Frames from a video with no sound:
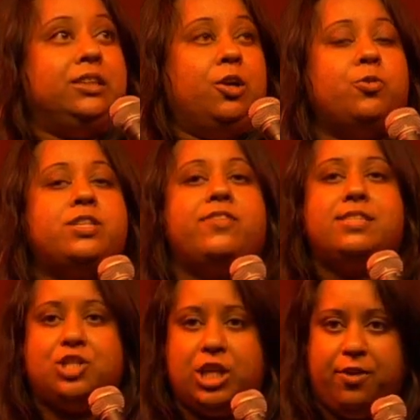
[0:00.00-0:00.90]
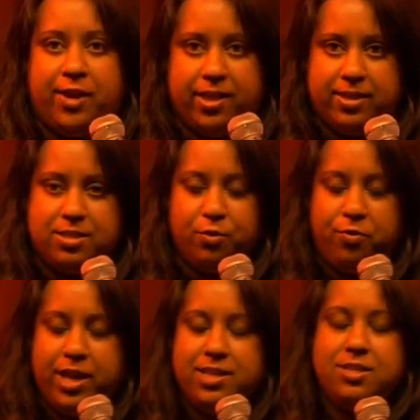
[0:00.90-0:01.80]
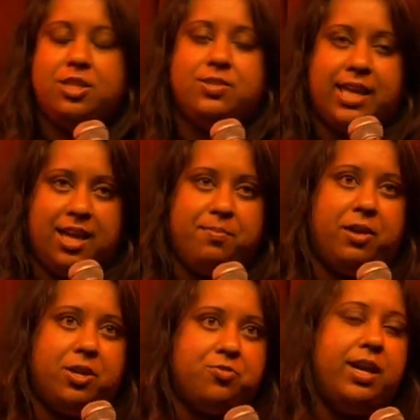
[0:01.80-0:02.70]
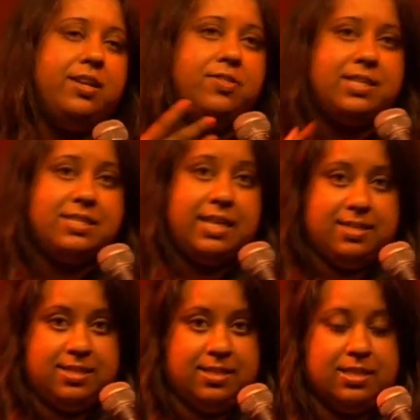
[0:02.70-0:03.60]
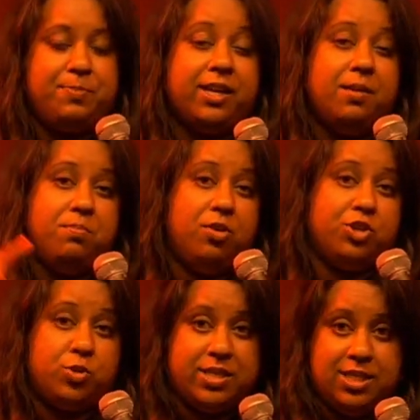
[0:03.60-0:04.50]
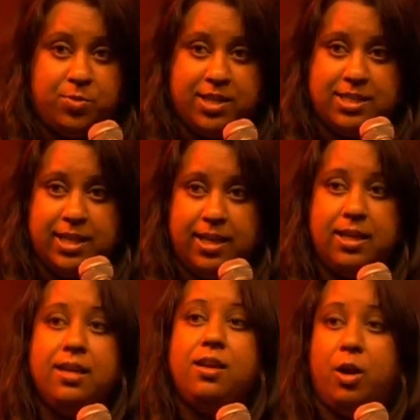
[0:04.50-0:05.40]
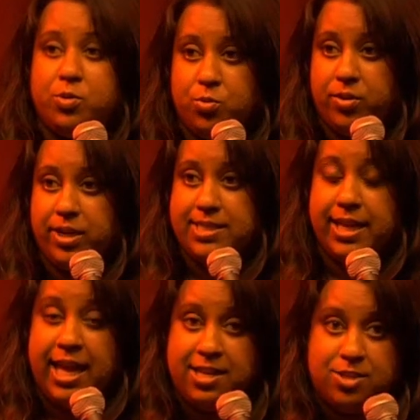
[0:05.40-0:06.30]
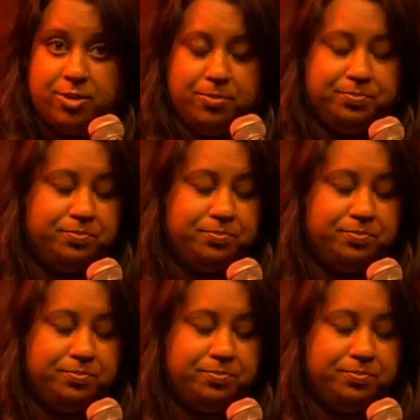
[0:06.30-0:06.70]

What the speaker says: Also, there's a chief hen. There's your friend who's getting married, right? And in this instance, back in March 2020, I was organising a hen do.